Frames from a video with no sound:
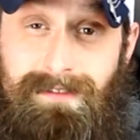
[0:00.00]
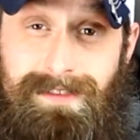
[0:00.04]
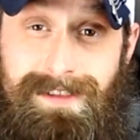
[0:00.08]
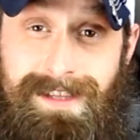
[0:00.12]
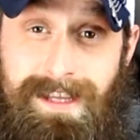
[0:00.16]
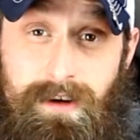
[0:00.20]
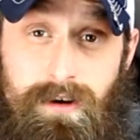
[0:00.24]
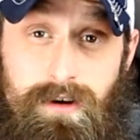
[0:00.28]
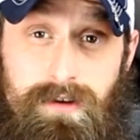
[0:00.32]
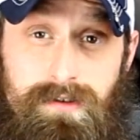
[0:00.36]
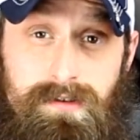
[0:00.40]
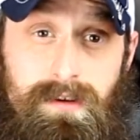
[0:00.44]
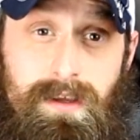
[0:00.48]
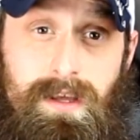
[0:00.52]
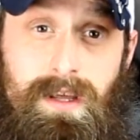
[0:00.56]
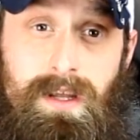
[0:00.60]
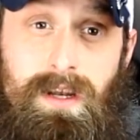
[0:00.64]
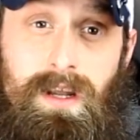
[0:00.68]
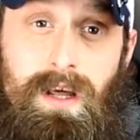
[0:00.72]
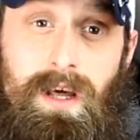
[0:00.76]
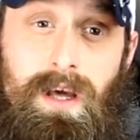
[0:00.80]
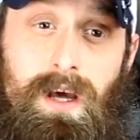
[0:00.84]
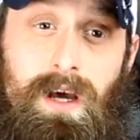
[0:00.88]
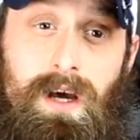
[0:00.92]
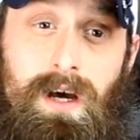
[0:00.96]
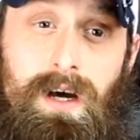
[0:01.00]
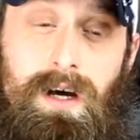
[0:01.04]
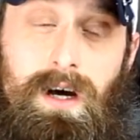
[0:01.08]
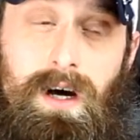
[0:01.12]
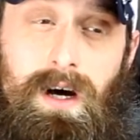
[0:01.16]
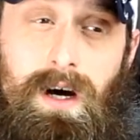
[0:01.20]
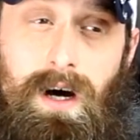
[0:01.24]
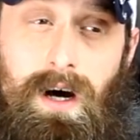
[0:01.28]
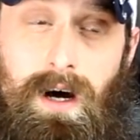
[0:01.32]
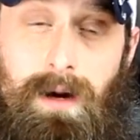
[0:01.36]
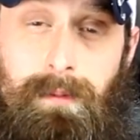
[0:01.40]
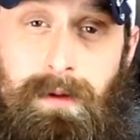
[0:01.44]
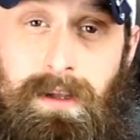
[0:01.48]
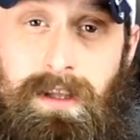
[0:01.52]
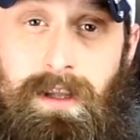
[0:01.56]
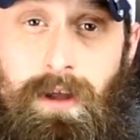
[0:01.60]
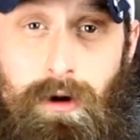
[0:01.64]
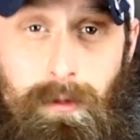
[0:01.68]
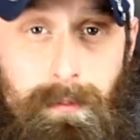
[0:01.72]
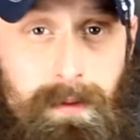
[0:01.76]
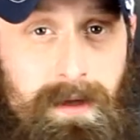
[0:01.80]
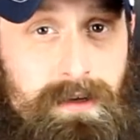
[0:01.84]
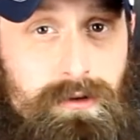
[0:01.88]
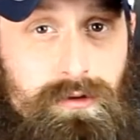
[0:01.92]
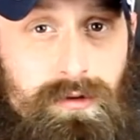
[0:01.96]
liters in, a
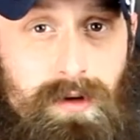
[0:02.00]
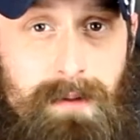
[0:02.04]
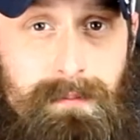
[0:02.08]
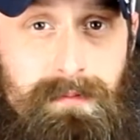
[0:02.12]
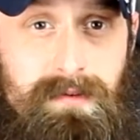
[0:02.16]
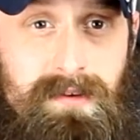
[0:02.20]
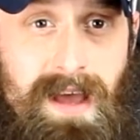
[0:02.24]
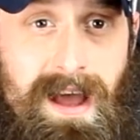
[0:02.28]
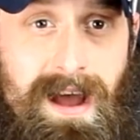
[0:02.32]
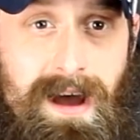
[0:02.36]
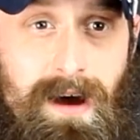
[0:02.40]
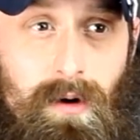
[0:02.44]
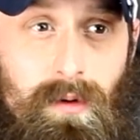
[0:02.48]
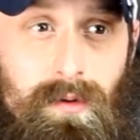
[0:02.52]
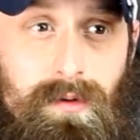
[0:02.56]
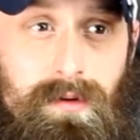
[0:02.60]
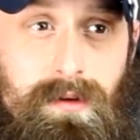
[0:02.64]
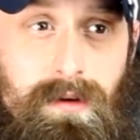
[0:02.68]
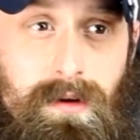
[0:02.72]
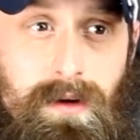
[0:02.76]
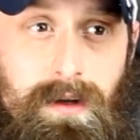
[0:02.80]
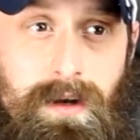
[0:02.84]
little bit drips out